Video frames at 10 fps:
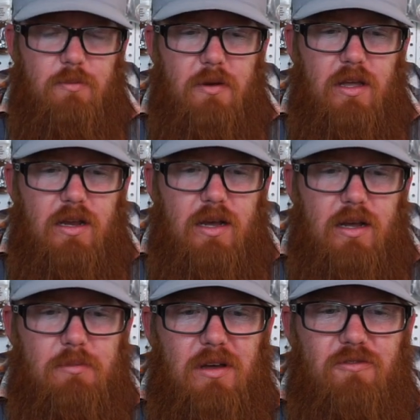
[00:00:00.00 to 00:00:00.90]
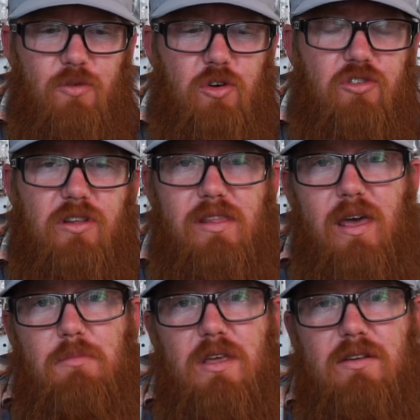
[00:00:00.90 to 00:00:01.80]
but um, unfortunately
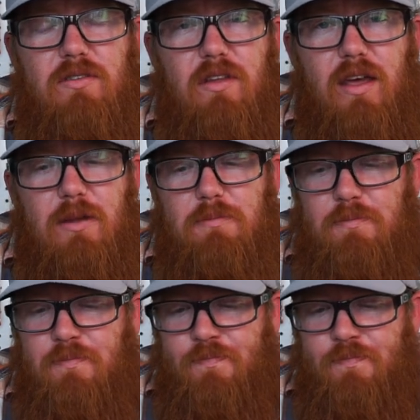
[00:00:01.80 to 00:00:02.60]
that means that